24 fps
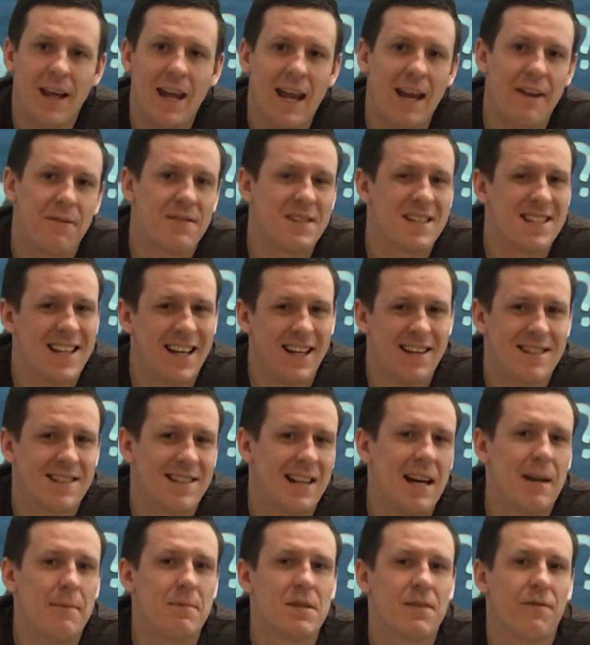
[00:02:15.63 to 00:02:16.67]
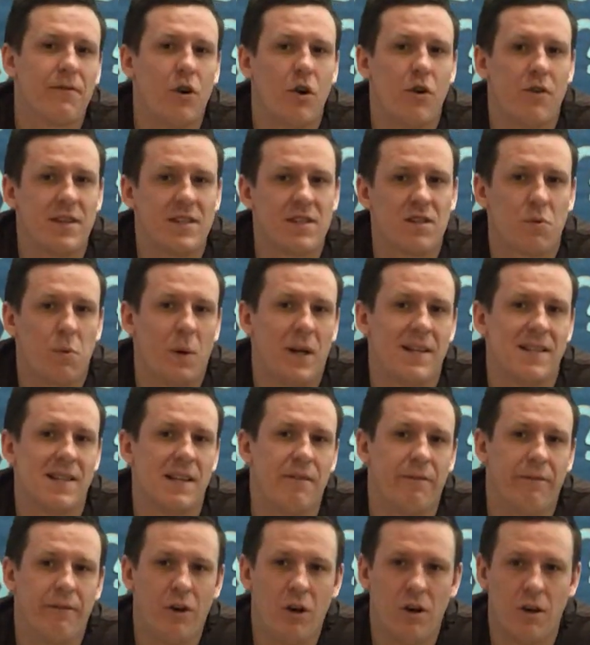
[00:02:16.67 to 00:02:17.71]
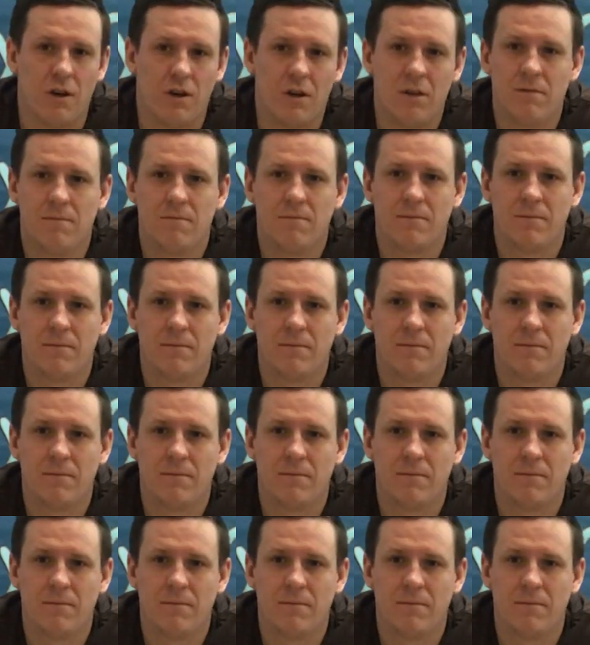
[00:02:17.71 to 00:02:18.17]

If 6 times 4 is 24,